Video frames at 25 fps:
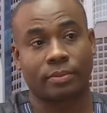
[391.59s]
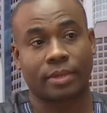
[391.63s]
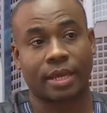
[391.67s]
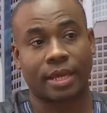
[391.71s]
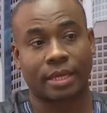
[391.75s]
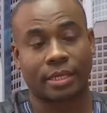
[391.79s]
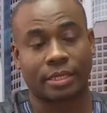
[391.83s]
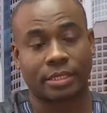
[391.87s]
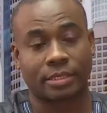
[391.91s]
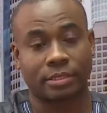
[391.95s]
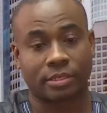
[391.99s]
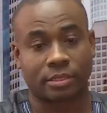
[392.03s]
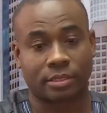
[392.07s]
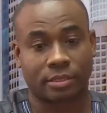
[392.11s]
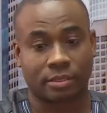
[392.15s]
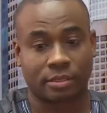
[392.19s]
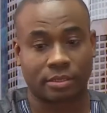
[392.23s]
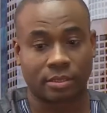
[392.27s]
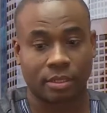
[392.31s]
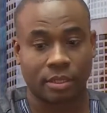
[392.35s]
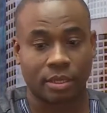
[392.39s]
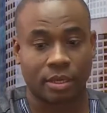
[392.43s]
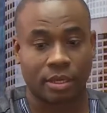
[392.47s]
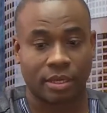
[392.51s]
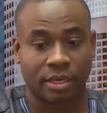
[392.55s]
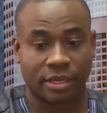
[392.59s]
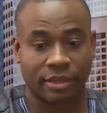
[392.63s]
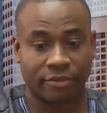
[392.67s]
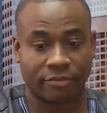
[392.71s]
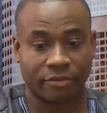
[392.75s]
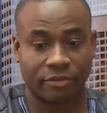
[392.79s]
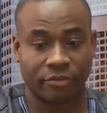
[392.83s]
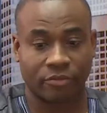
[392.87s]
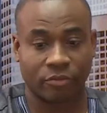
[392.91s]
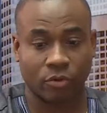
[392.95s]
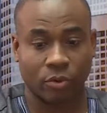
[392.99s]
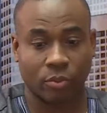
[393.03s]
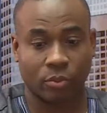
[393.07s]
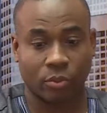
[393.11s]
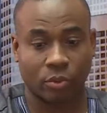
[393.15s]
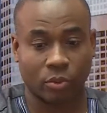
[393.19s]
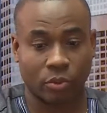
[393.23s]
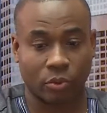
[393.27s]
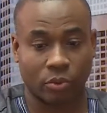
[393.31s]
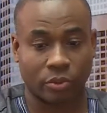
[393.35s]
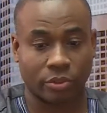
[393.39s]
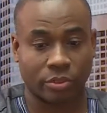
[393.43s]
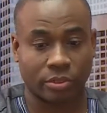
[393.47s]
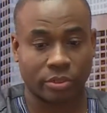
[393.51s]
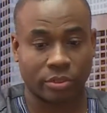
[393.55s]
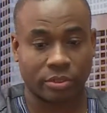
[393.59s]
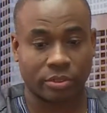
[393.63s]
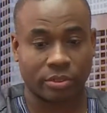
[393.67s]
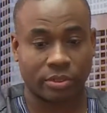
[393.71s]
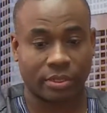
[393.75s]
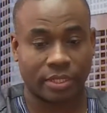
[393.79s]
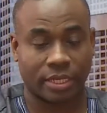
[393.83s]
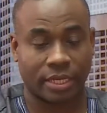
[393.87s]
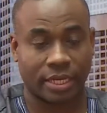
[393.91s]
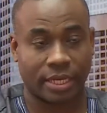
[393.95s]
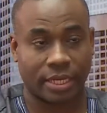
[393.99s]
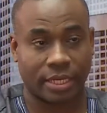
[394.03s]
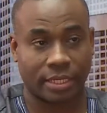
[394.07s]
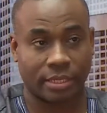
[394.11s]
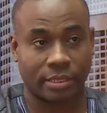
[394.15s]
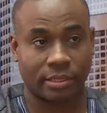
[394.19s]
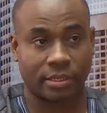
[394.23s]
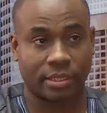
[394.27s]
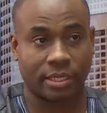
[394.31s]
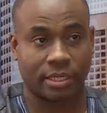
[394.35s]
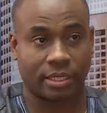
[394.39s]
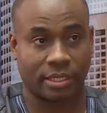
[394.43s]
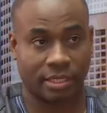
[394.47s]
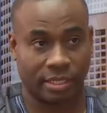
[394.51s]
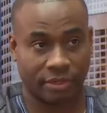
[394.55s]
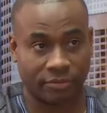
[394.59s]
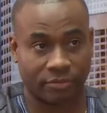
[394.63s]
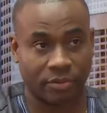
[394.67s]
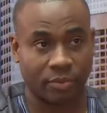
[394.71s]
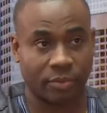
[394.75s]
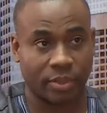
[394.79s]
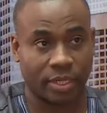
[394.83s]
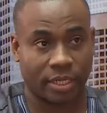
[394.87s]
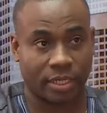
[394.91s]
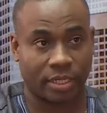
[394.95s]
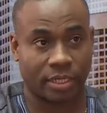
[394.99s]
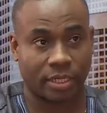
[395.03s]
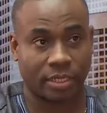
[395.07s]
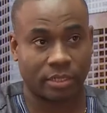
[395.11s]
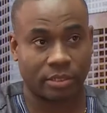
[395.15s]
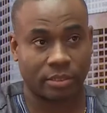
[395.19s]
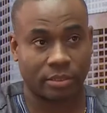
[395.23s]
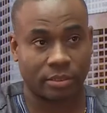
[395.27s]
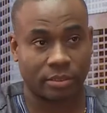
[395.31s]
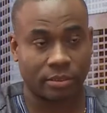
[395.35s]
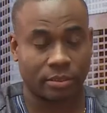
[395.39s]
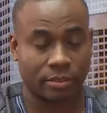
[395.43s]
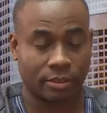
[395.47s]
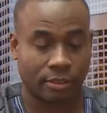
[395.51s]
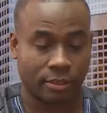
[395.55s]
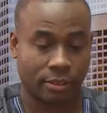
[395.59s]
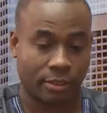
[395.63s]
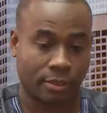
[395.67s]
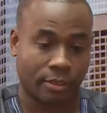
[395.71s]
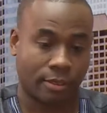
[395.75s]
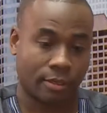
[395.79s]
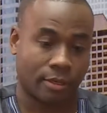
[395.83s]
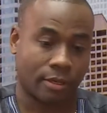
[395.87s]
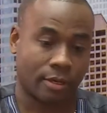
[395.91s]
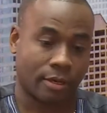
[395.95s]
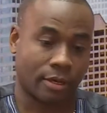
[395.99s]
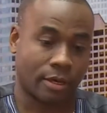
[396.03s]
Okay. I can just give the verbal order and they can give the medication. Okay.